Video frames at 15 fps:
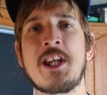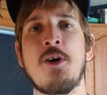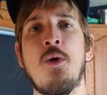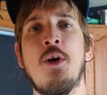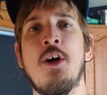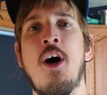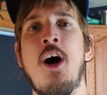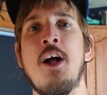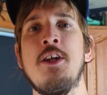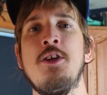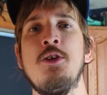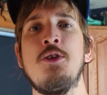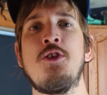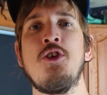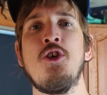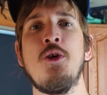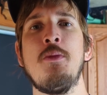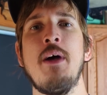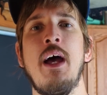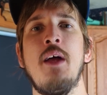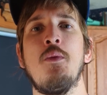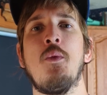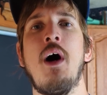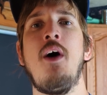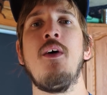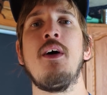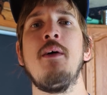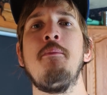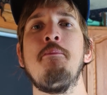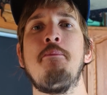going on YouTube, and
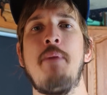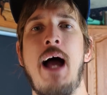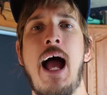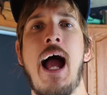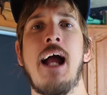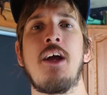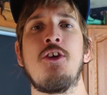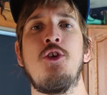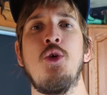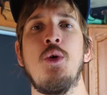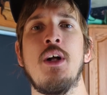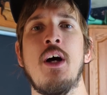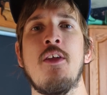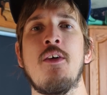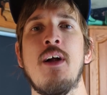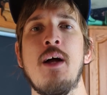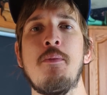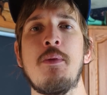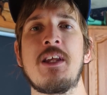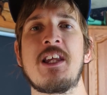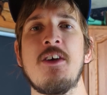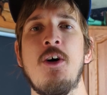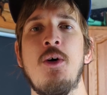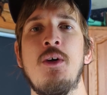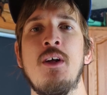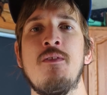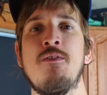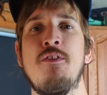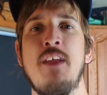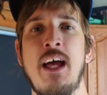welcome back to another episode
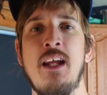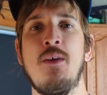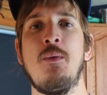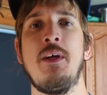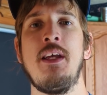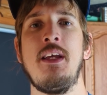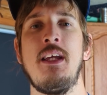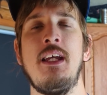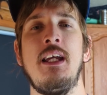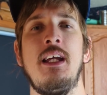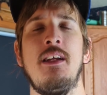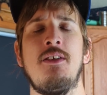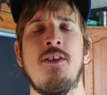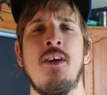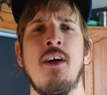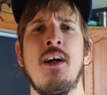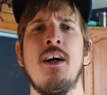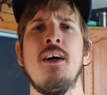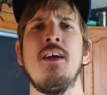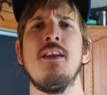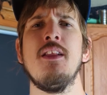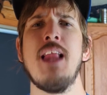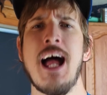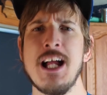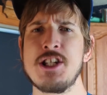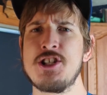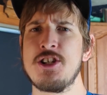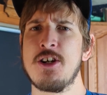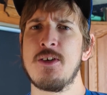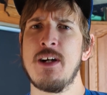of Then We Eat.
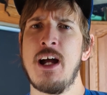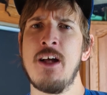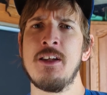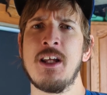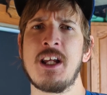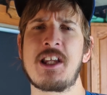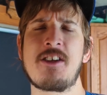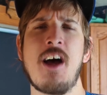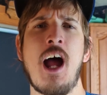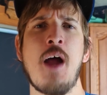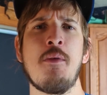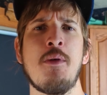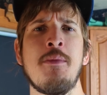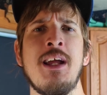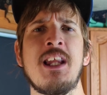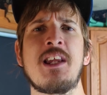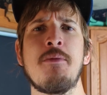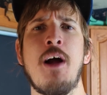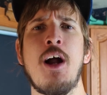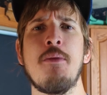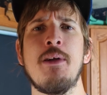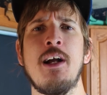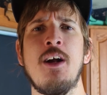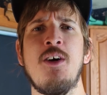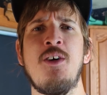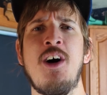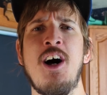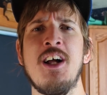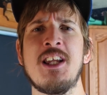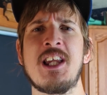Last year around this time I made some habanero
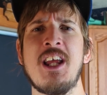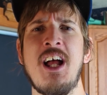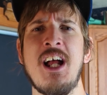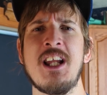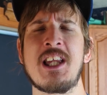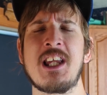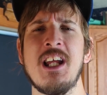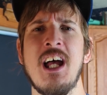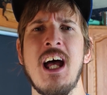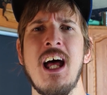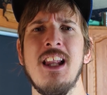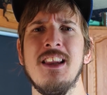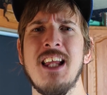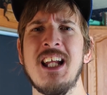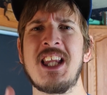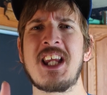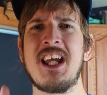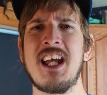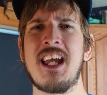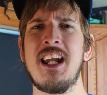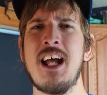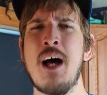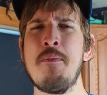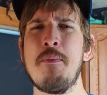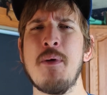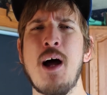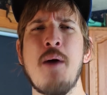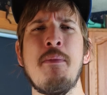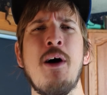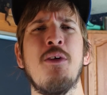hot sauce. Let's kick it up
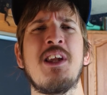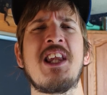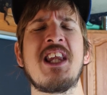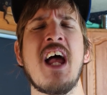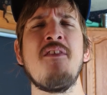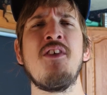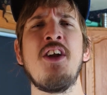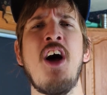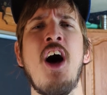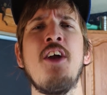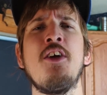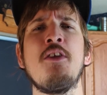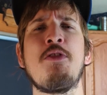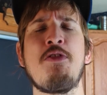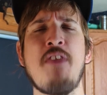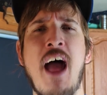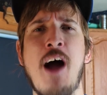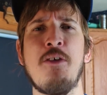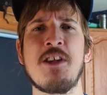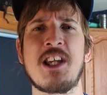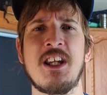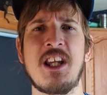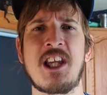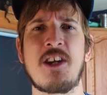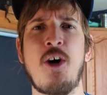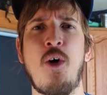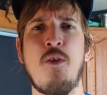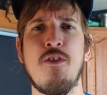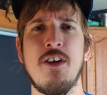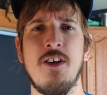about 700,000
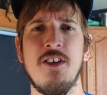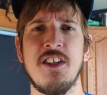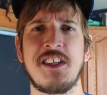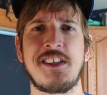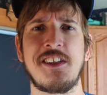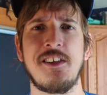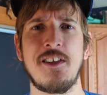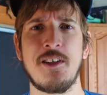scovilles.